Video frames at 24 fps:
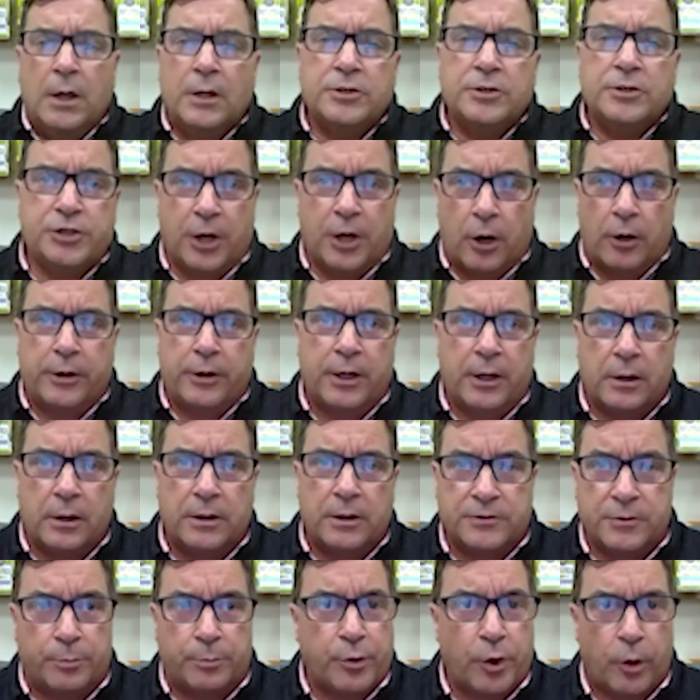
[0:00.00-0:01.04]
Giardia
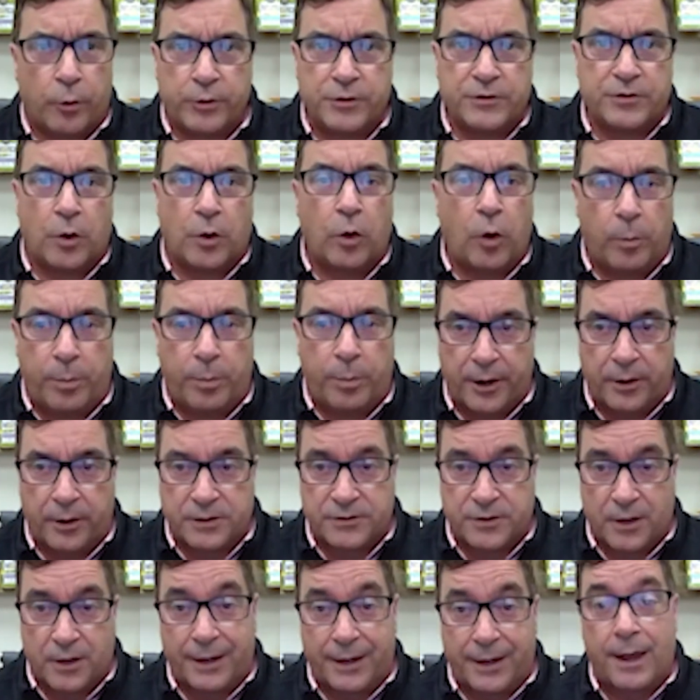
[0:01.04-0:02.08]
is a protozoal
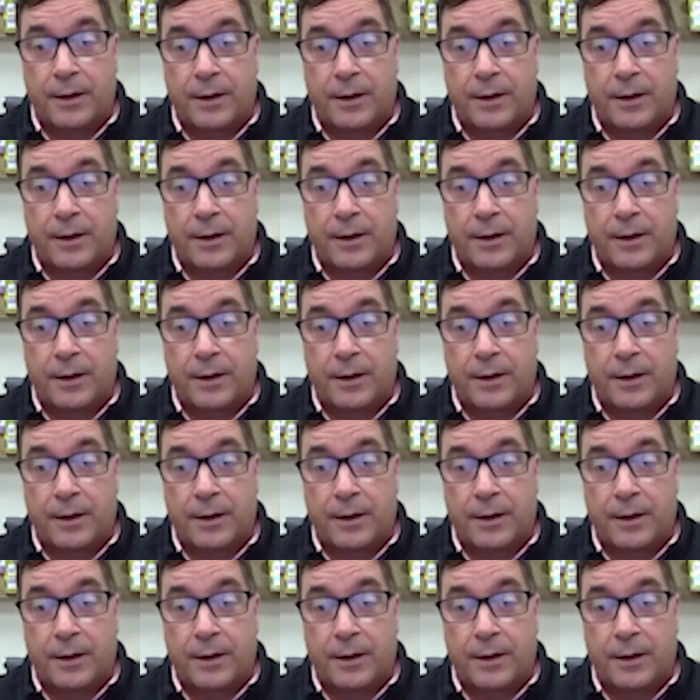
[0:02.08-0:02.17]
parasite,